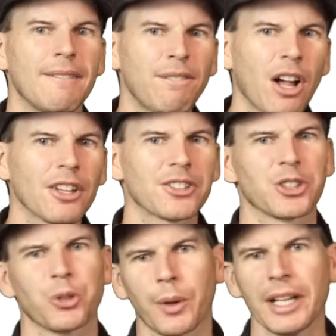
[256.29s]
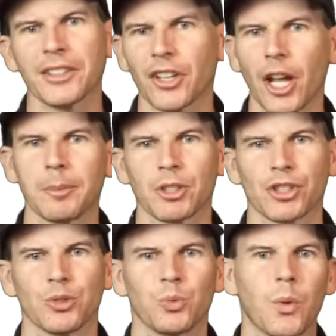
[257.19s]
Fall is a great time to
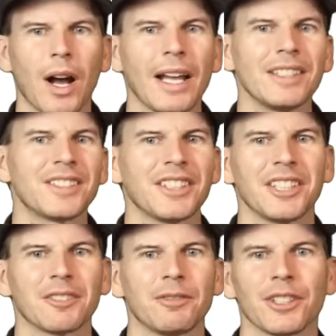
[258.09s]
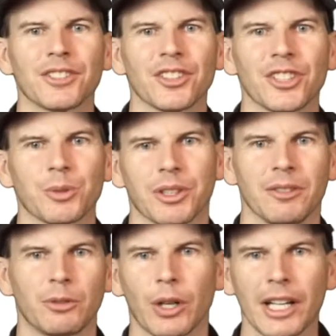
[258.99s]
shoot wide scenic vistas with
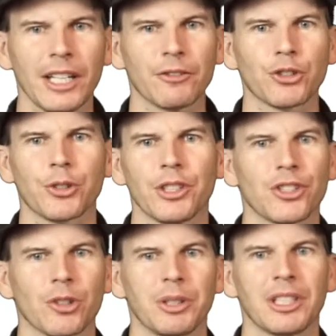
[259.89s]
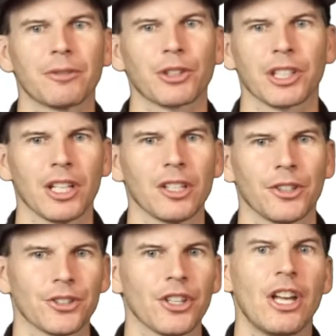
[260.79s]
a variety of trees showing different
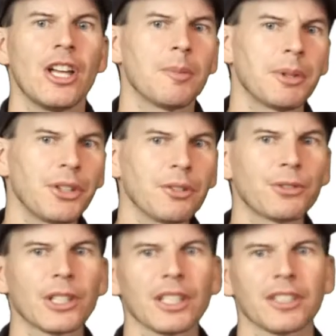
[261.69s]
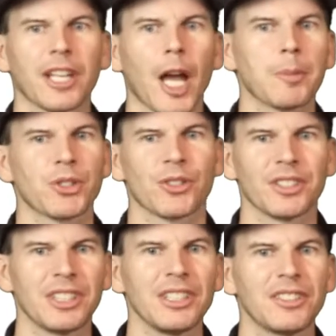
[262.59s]
colors, but don't forget to capture the
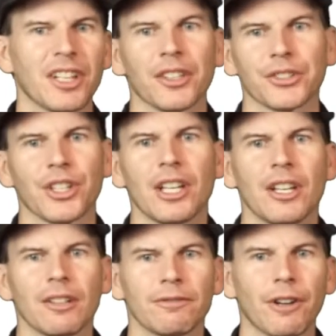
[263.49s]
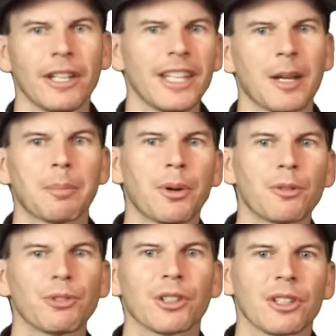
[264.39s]
details. Find that
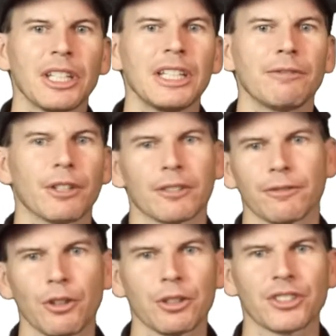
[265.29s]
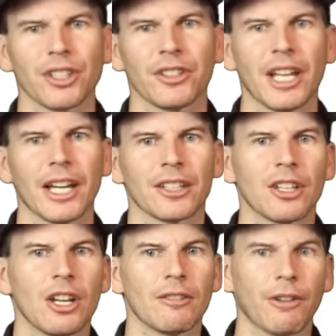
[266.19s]
perfect leaf and focus on that.
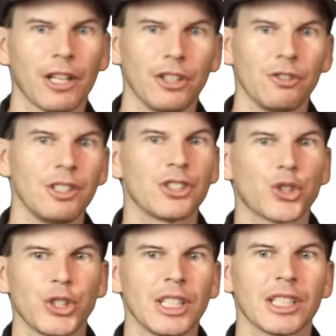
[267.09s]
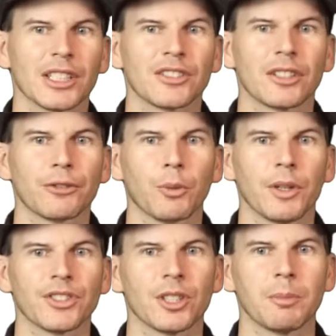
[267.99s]
Find a unique tree against different
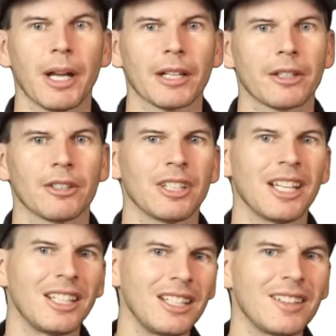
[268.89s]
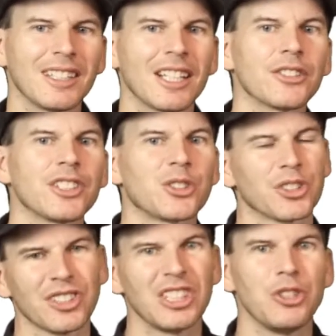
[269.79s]
ones in the background and anything else
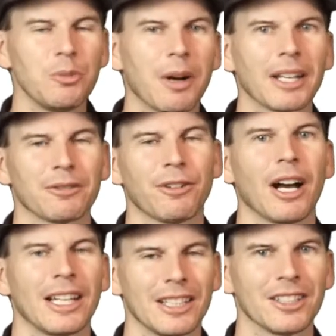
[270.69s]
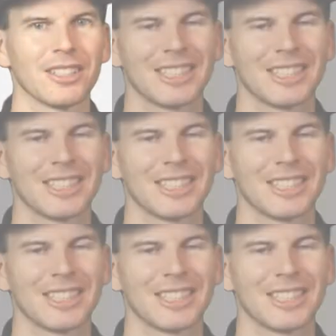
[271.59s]
interesting you might find.